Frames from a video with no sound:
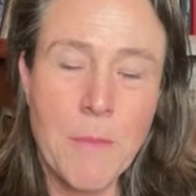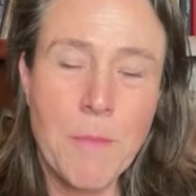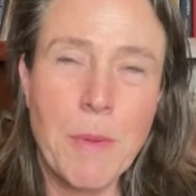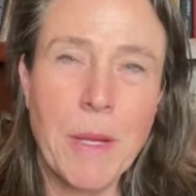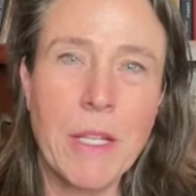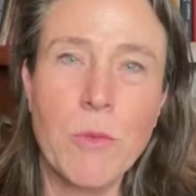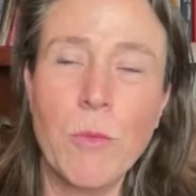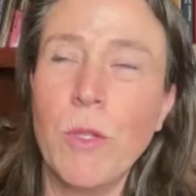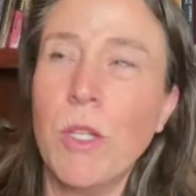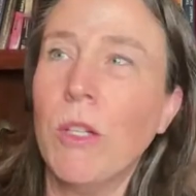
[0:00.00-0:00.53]

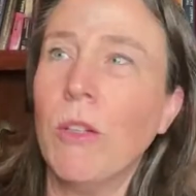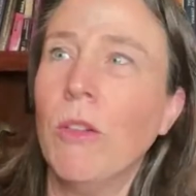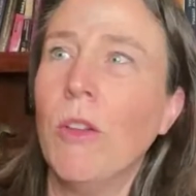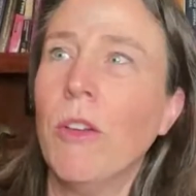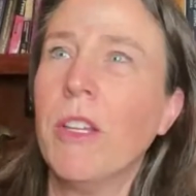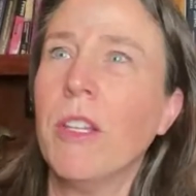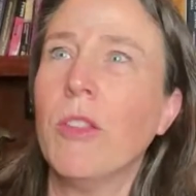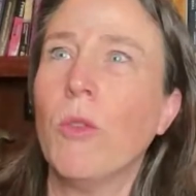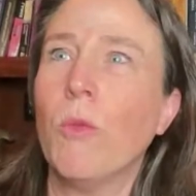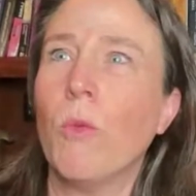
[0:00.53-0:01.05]
Because when you
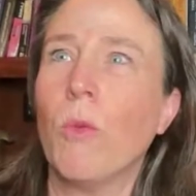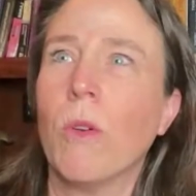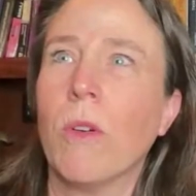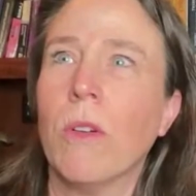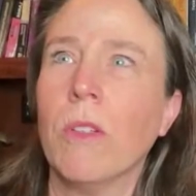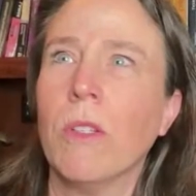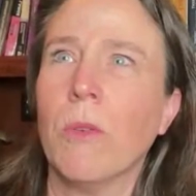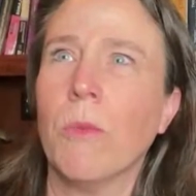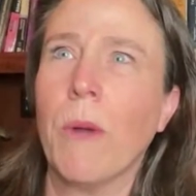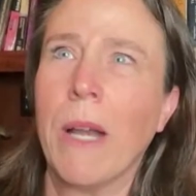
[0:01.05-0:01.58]
look at the
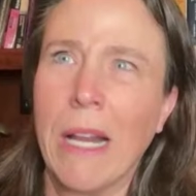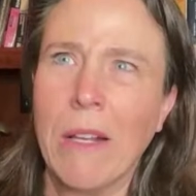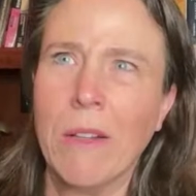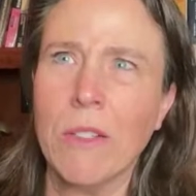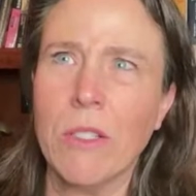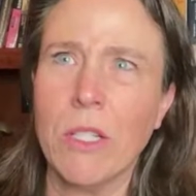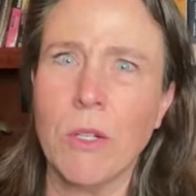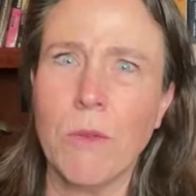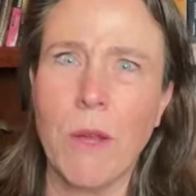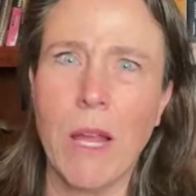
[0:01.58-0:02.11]
world
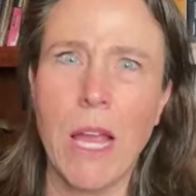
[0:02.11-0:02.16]
around you,